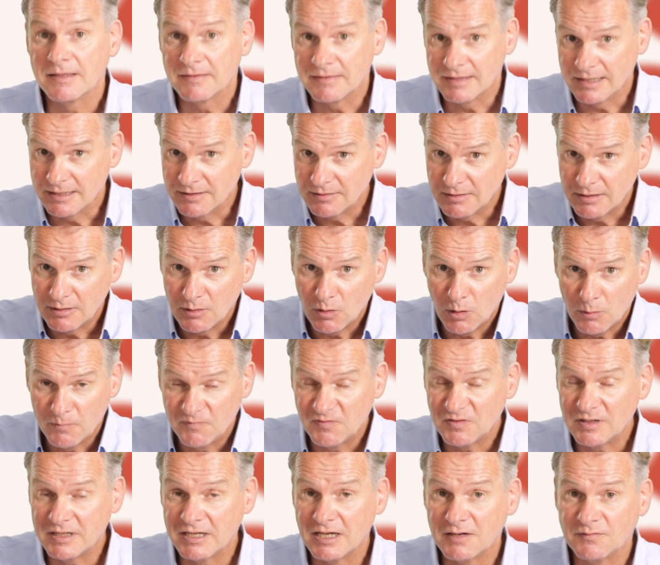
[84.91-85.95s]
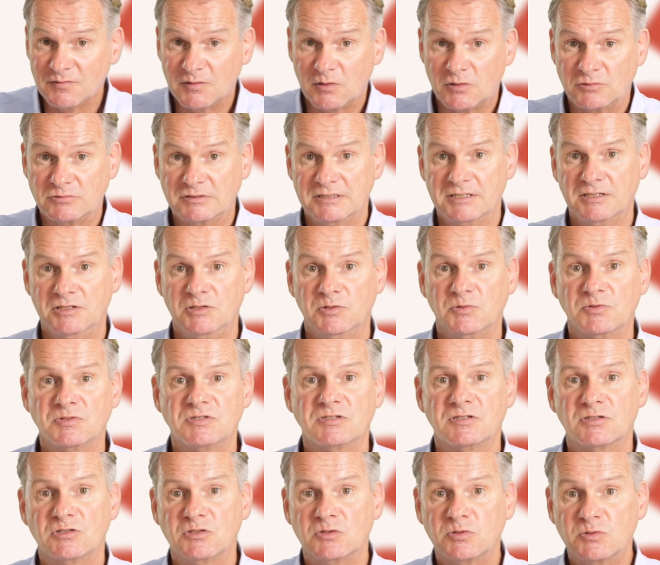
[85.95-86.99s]
There they hopefully have already
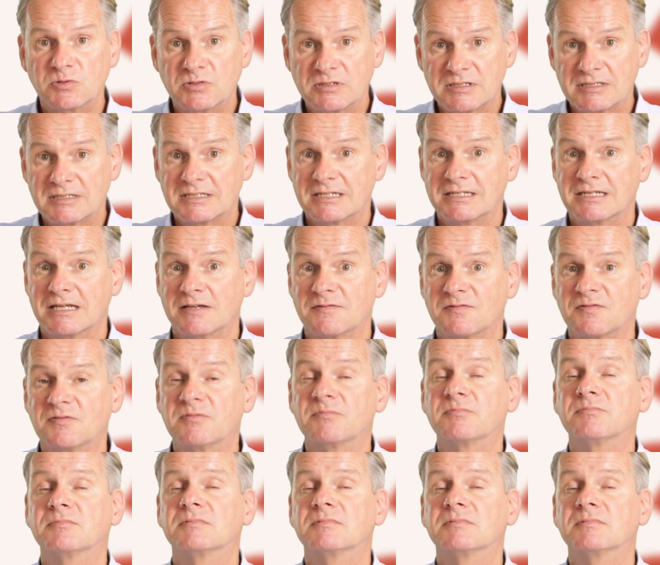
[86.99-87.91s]
used the tools and have